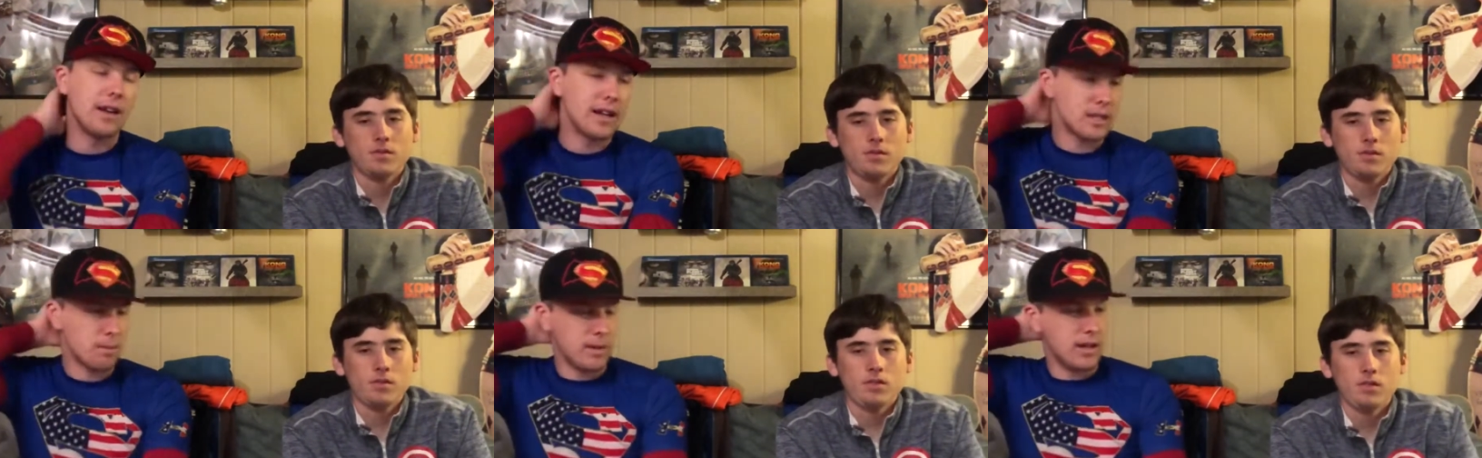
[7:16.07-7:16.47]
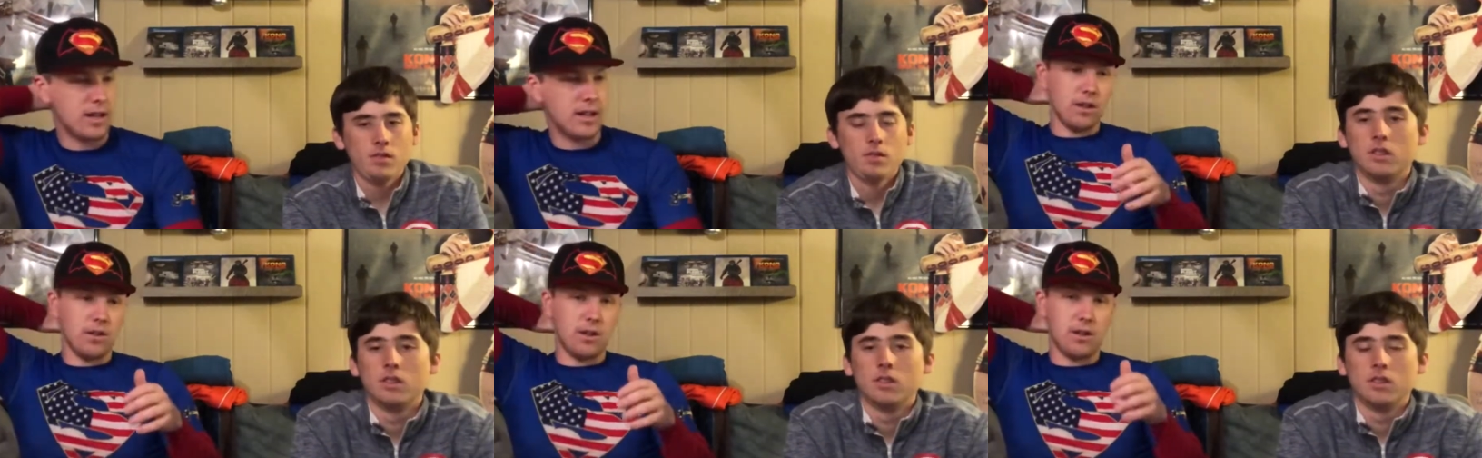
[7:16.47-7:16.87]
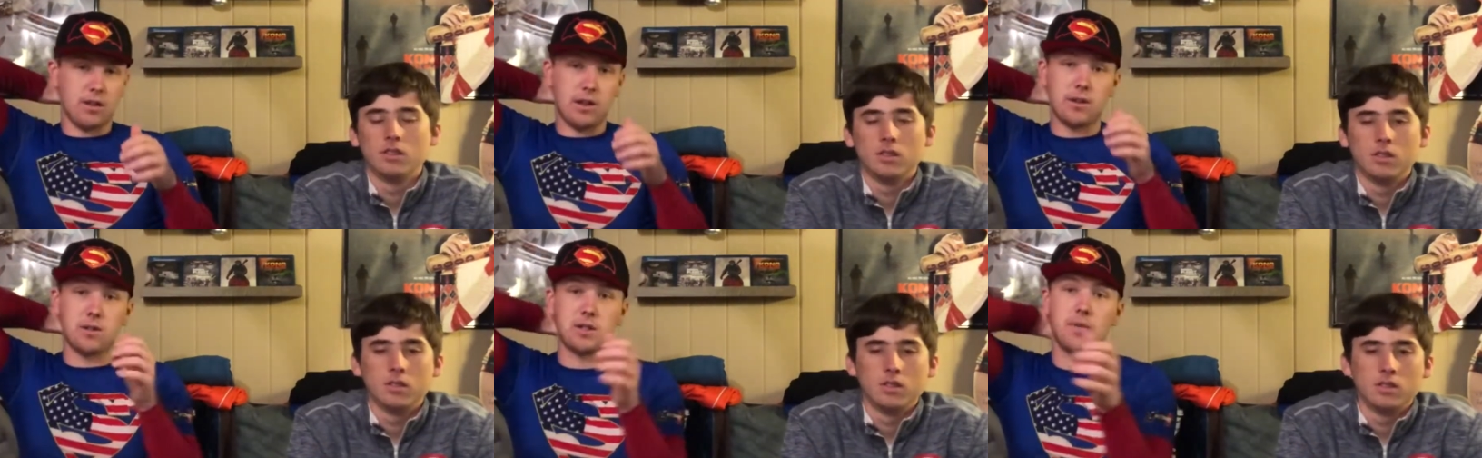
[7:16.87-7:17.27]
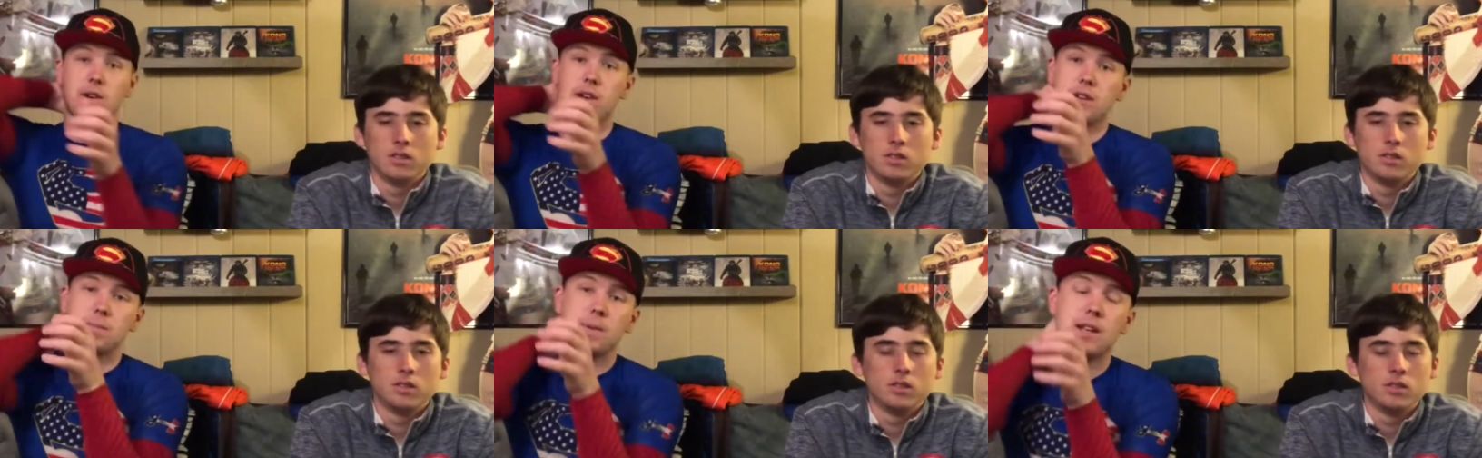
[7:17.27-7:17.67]
Speaker 1: that's when he Dr.
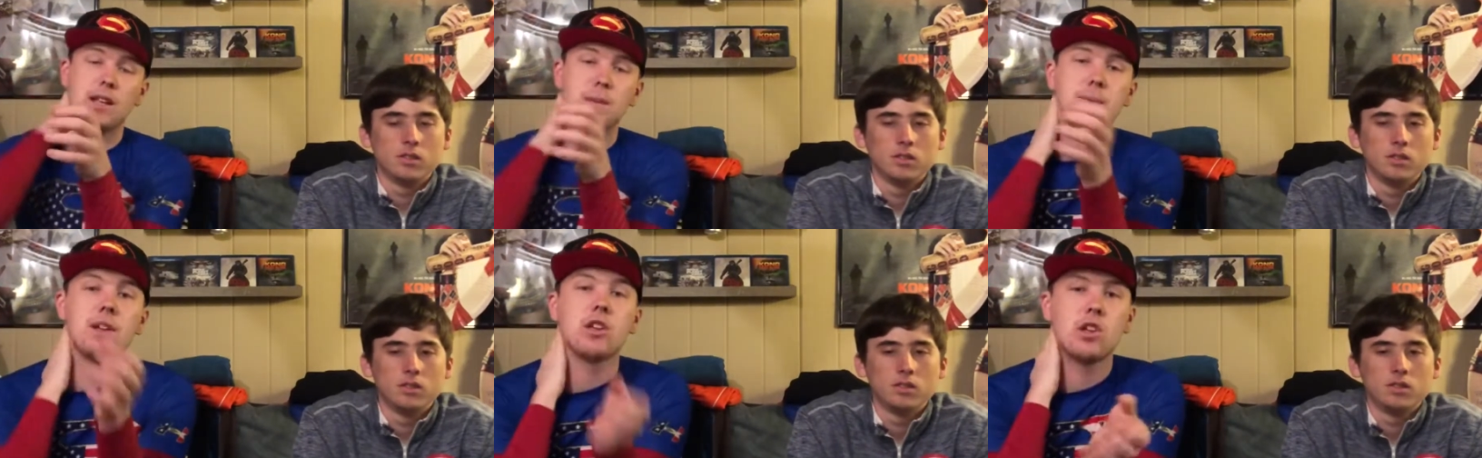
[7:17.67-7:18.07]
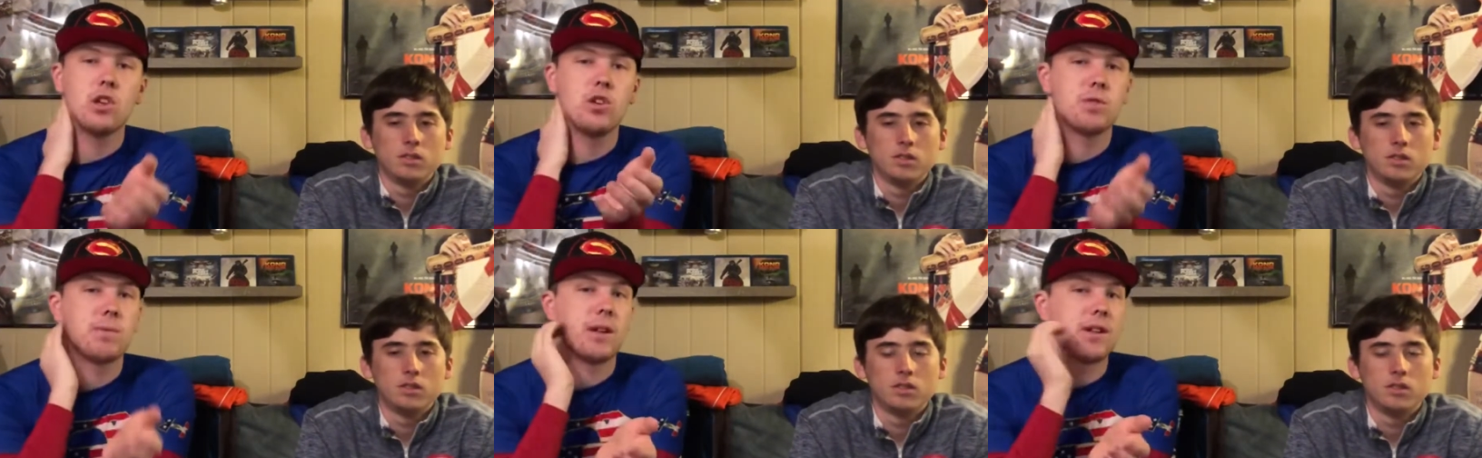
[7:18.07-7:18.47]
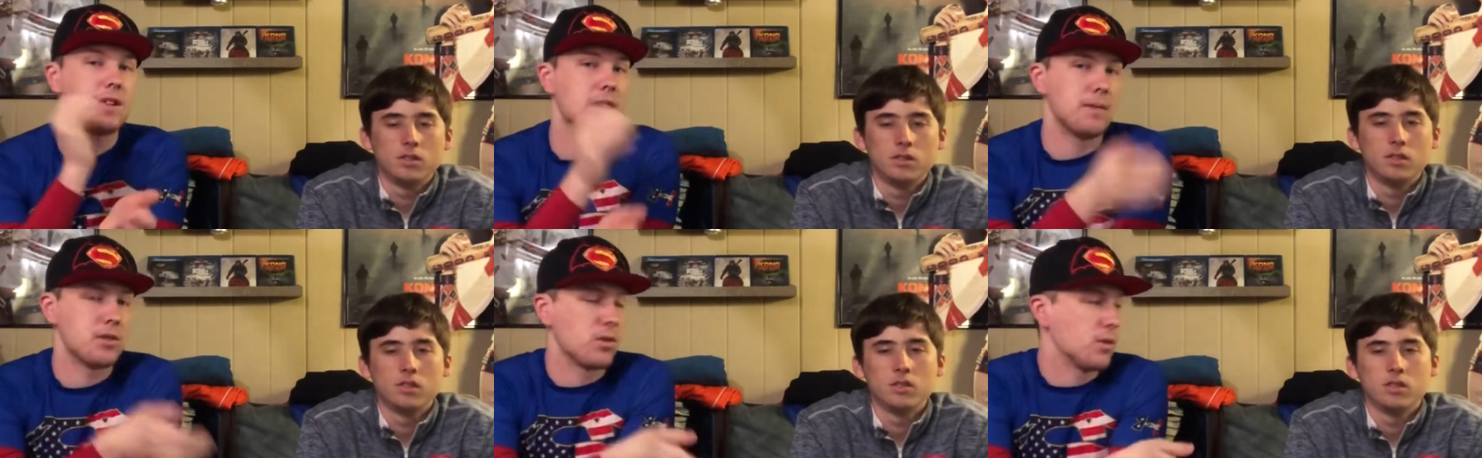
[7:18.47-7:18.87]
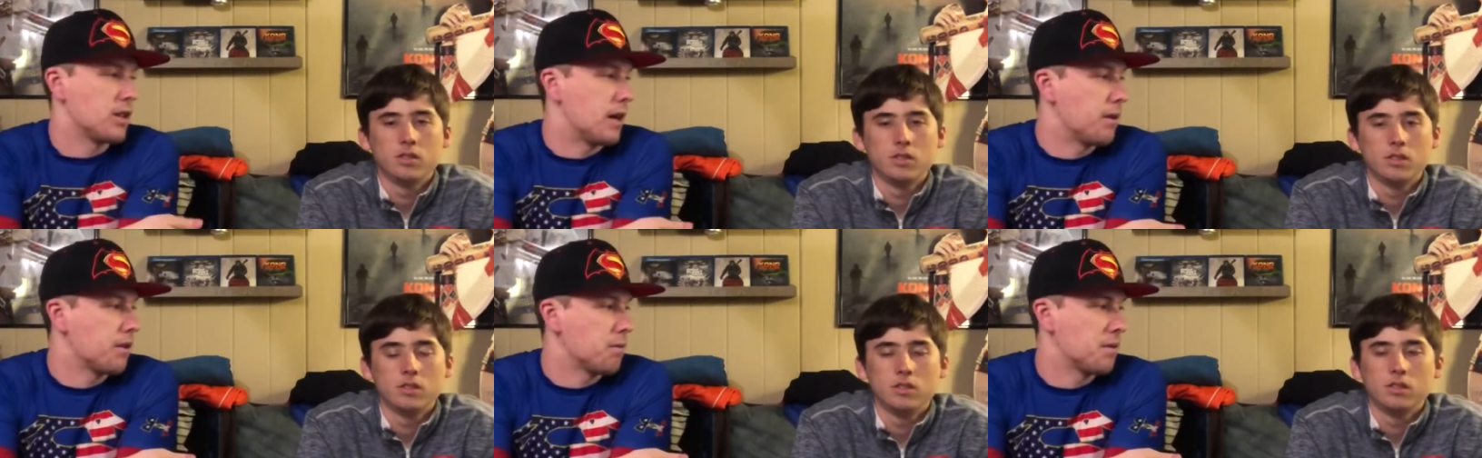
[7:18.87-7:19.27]
Sivana is being, he's being used by the demons the whole time.